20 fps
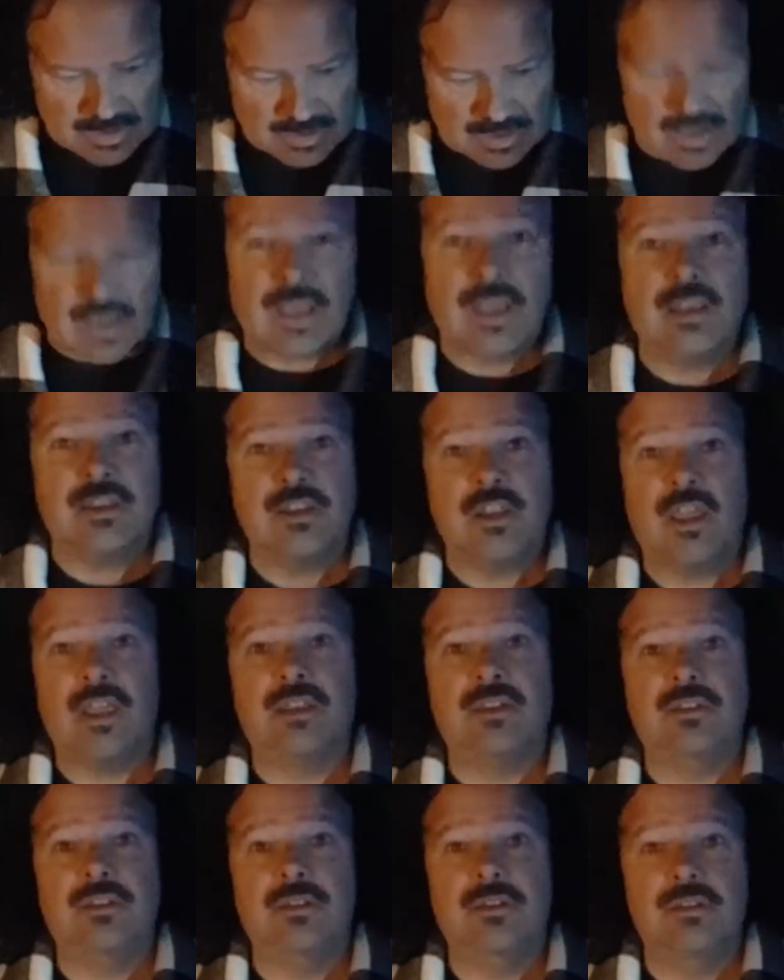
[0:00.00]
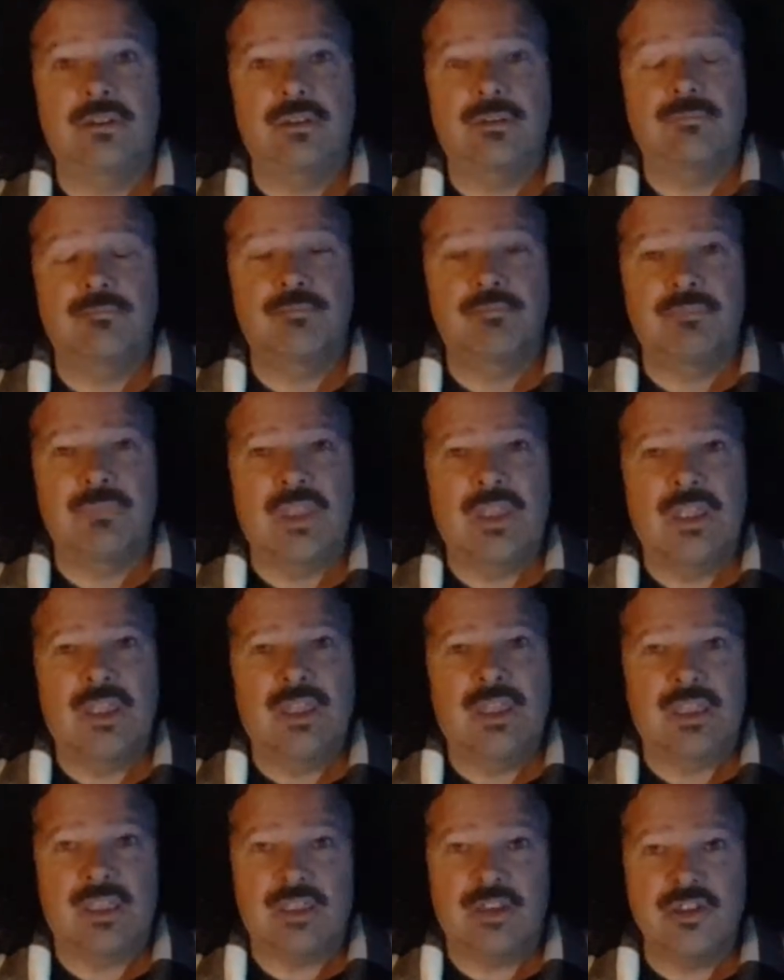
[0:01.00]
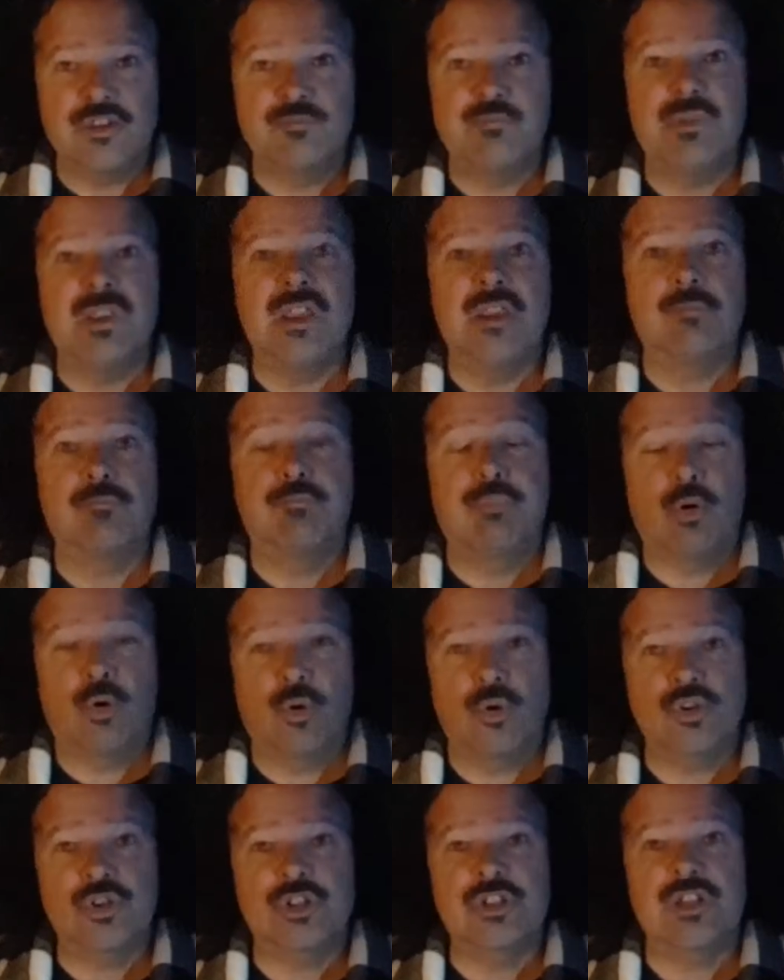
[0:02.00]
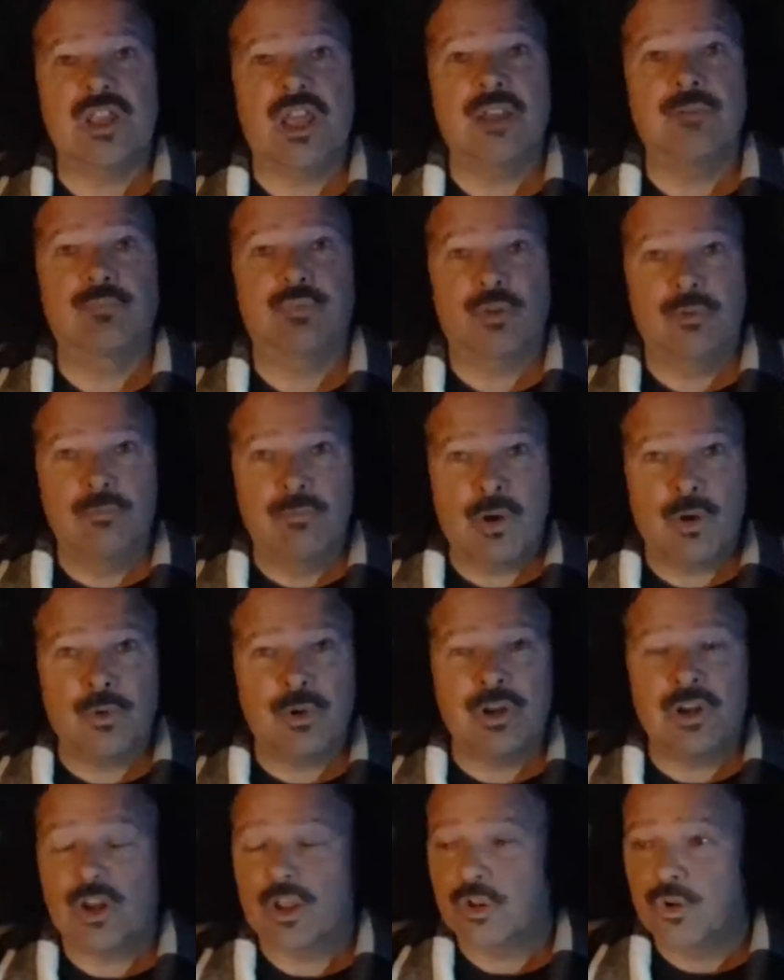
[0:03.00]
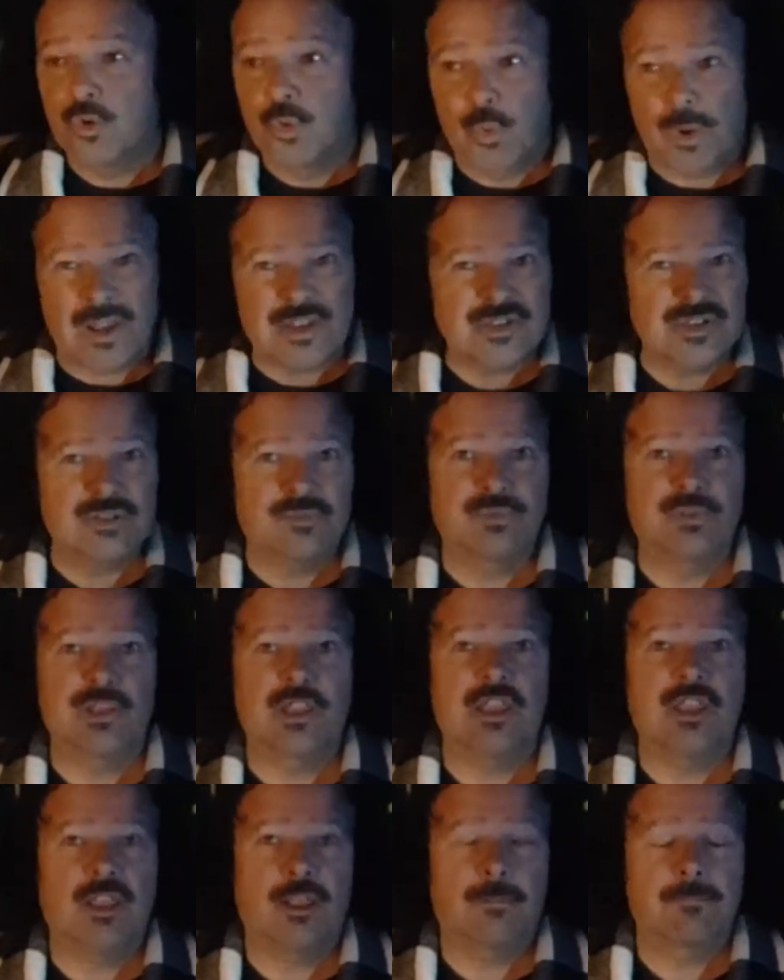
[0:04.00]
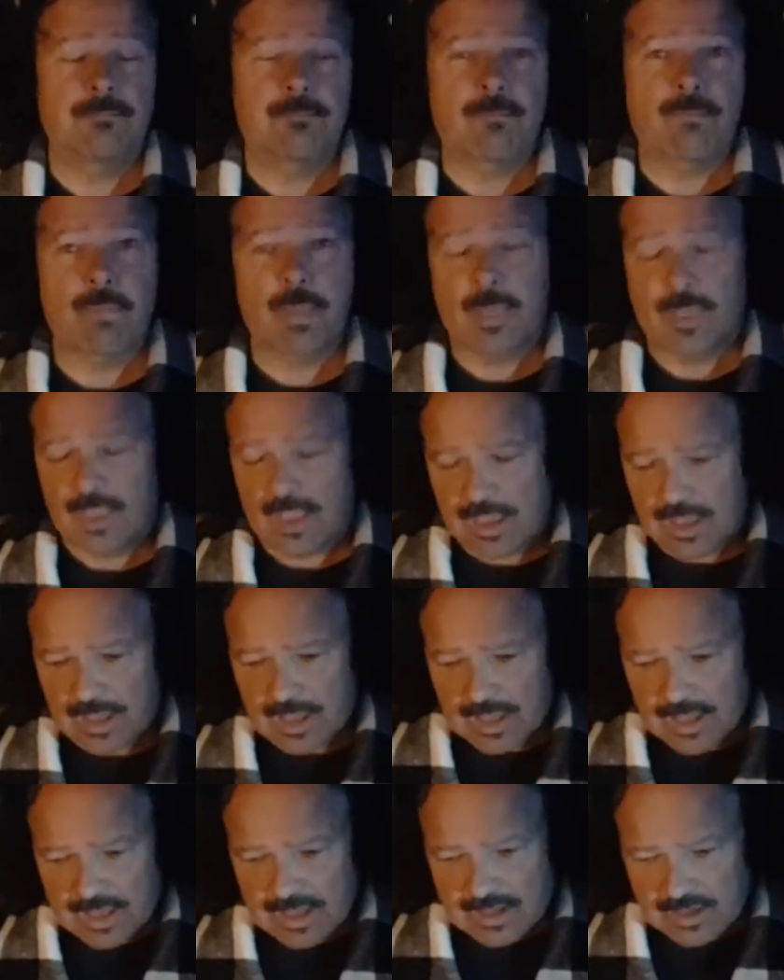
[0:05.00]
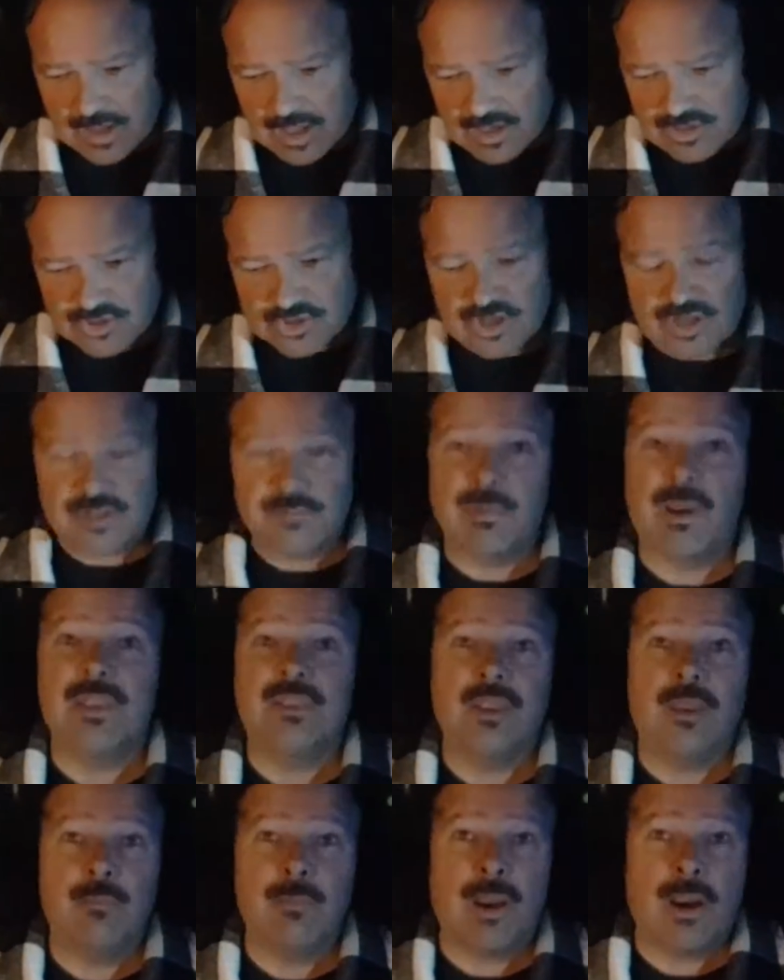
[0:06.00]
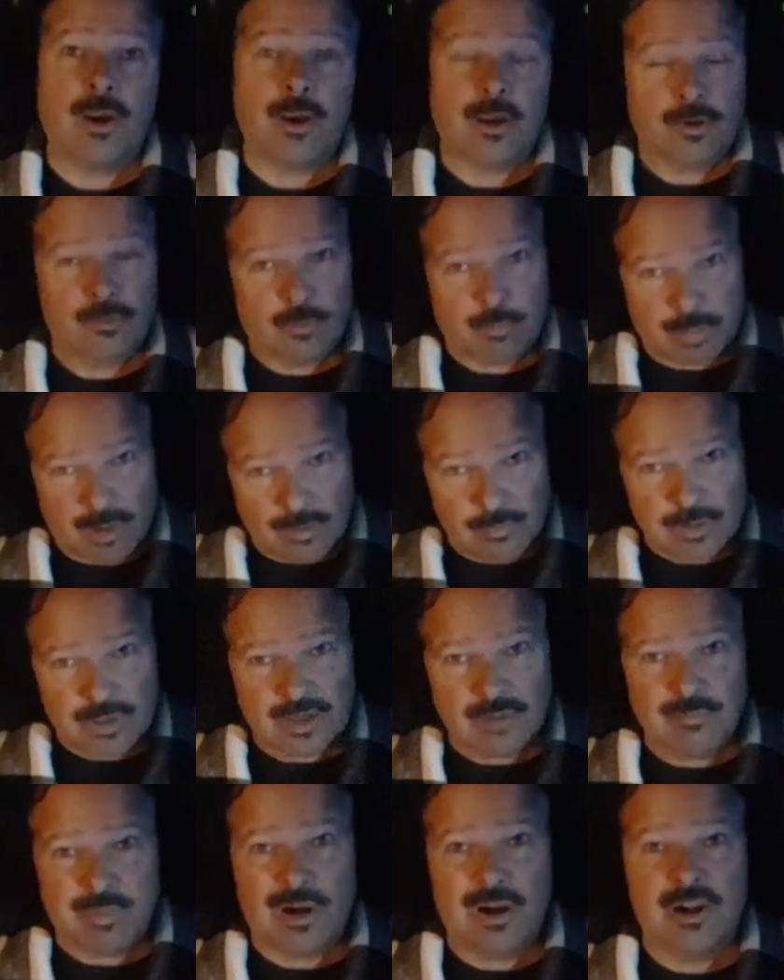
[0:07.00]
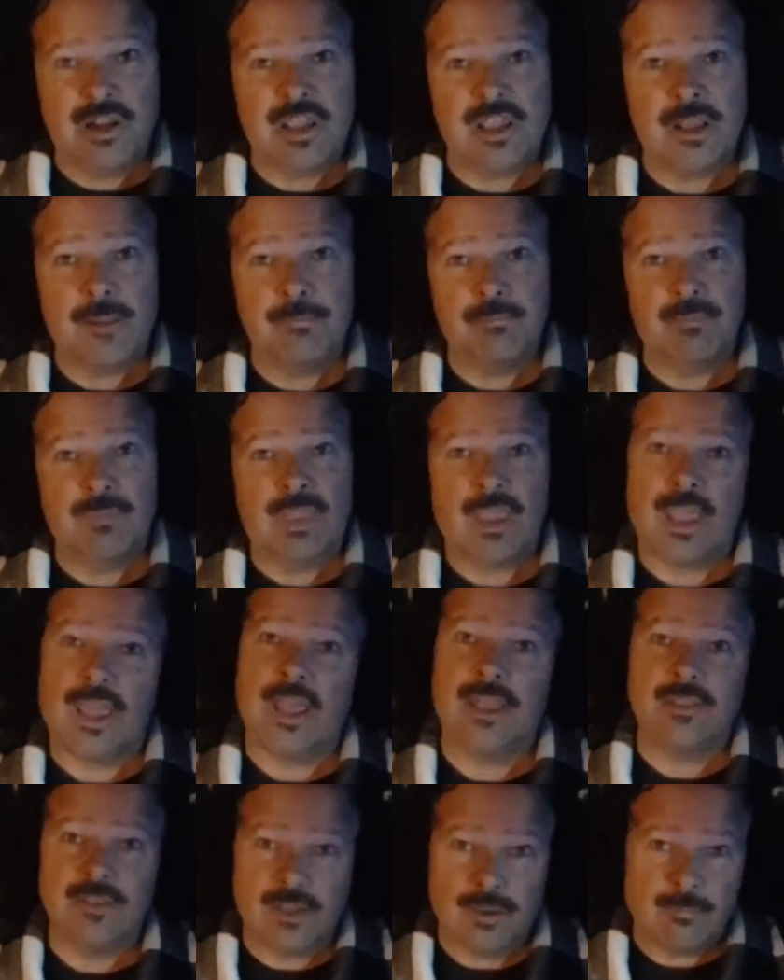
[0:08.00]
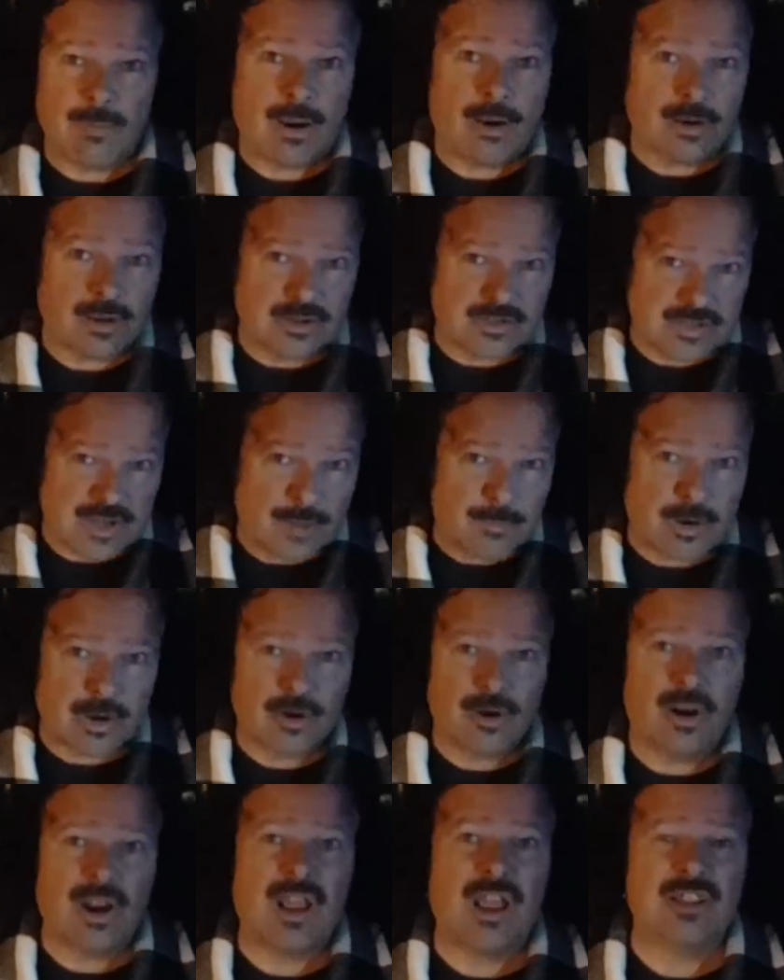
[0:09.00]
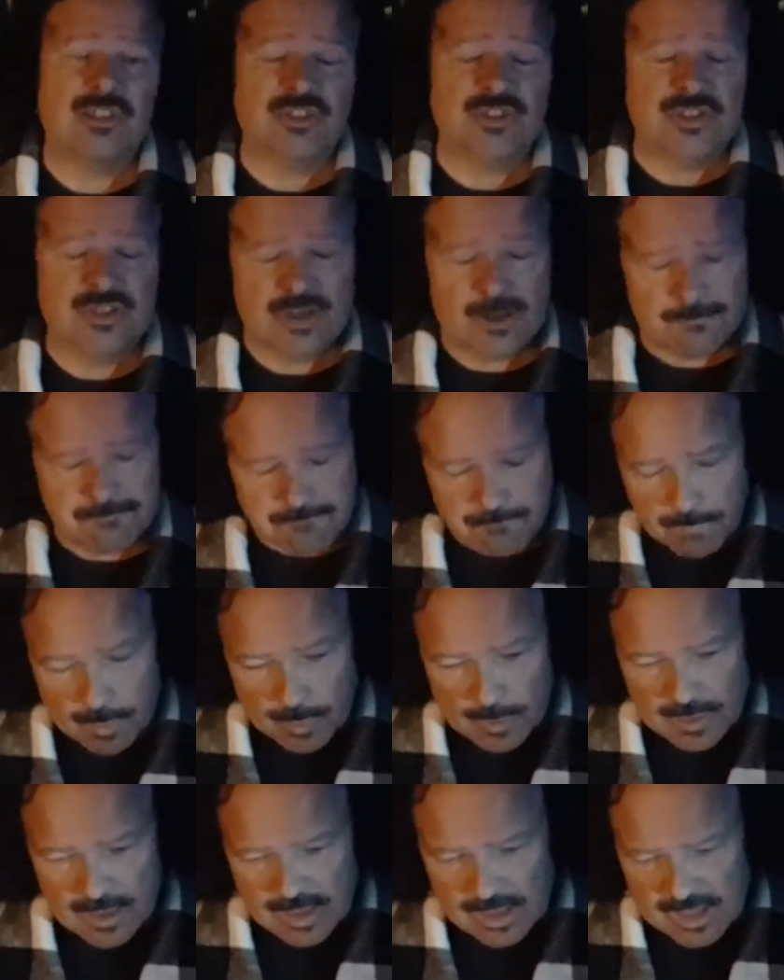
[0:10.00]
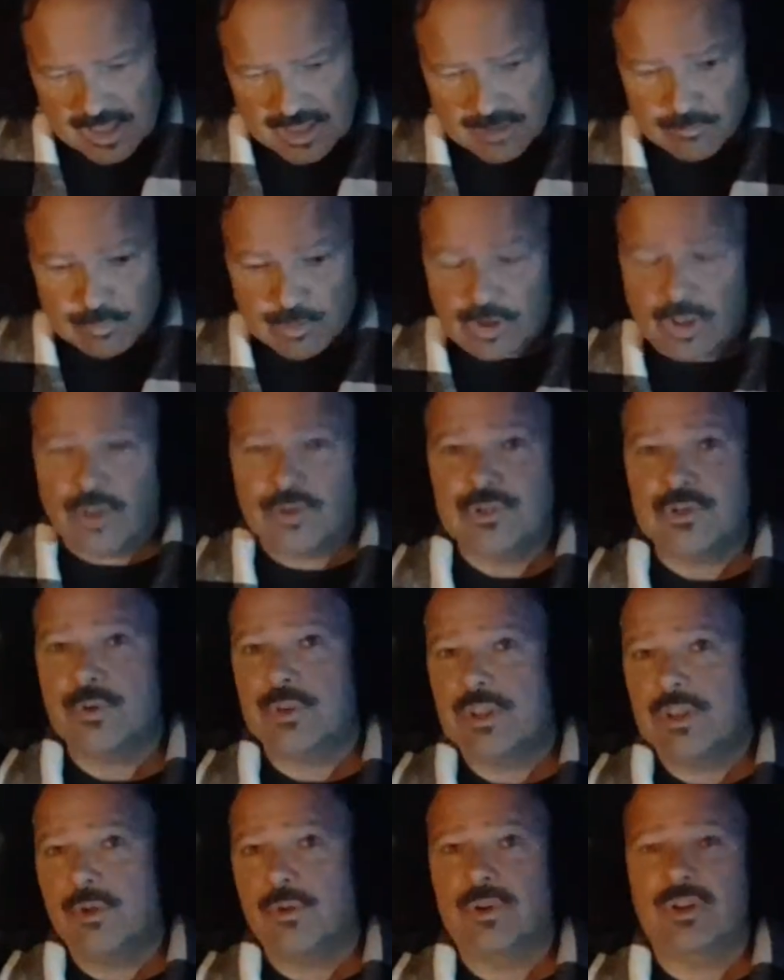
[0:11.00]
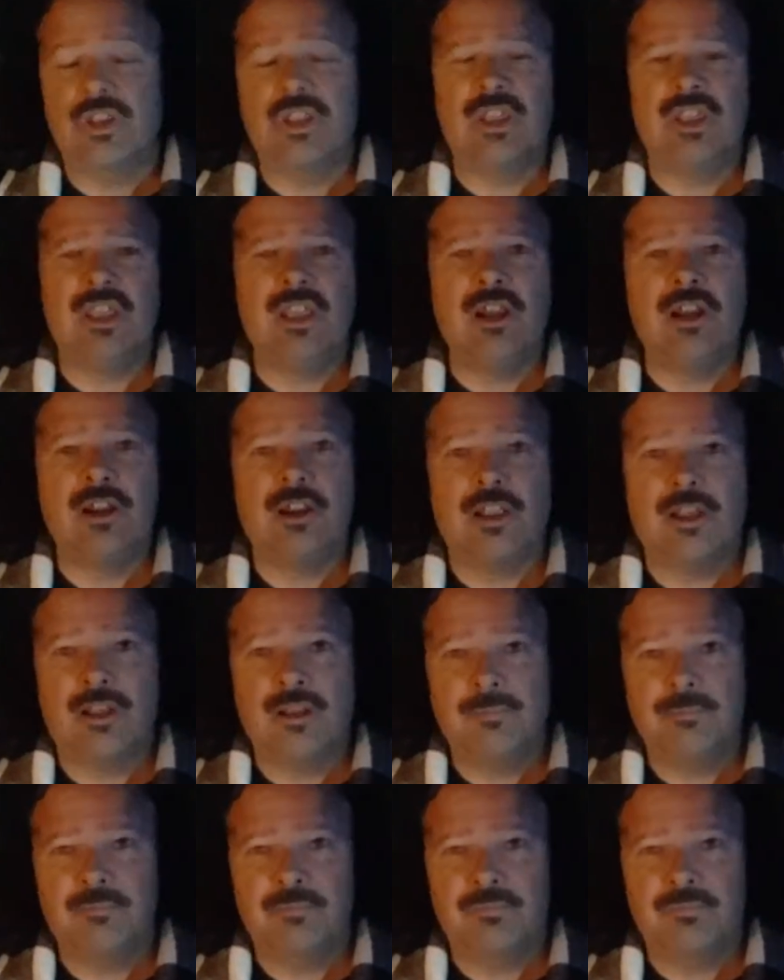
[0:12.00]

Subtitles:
And yet, it is being pushed and promoted aggressively, not just by the American Republican Party and the American Democrats, but also here in Canada